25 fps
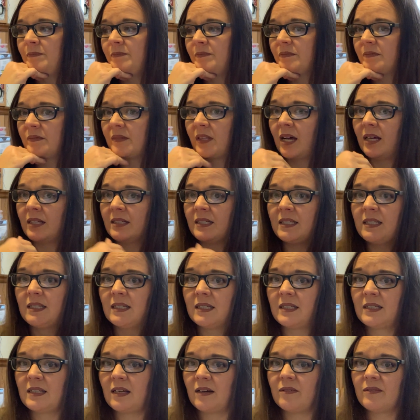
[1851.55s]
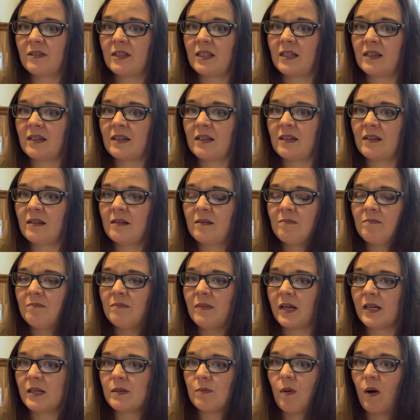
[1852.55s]
That's the stuff that
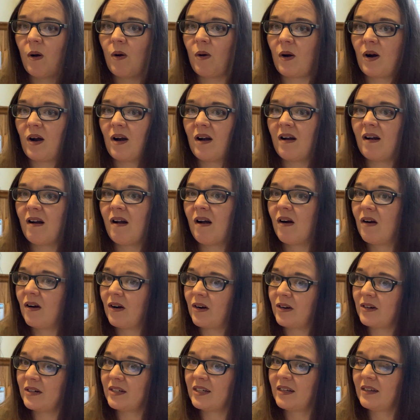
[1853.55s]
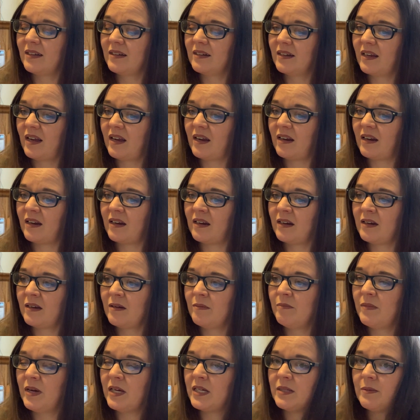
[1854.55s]
makes my heart hurt and
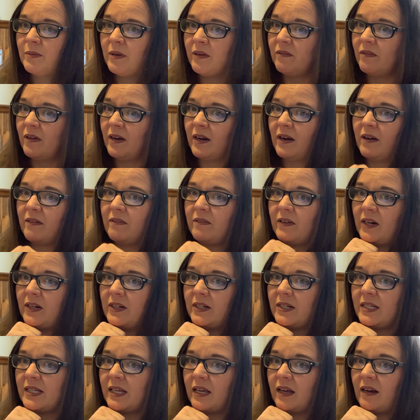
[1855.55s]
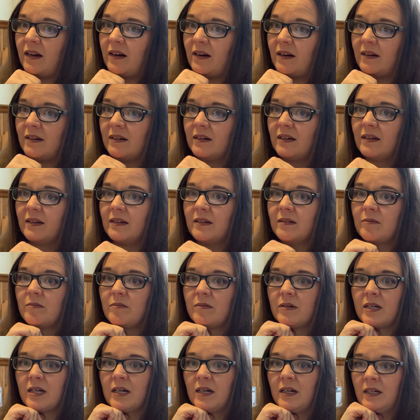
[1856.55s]
makes me very, very scared,
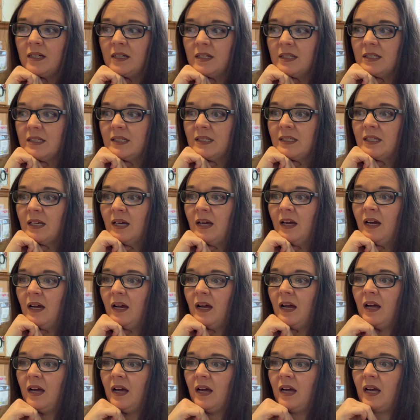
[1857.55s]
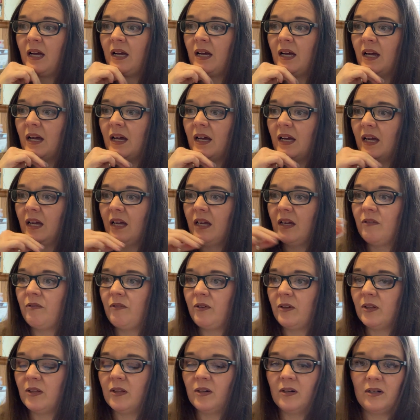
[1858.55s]
because if
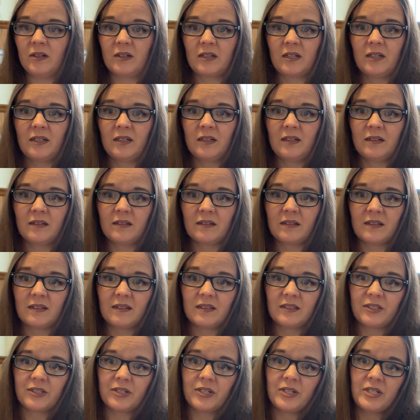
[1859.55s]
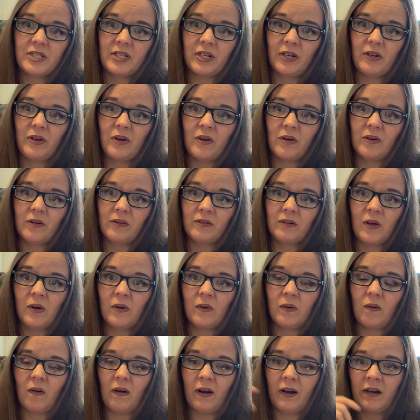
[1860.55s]
you look just in your
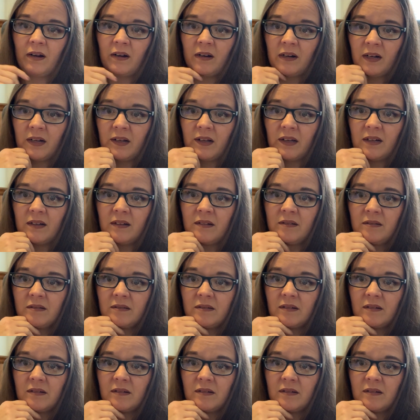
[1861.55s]
local area,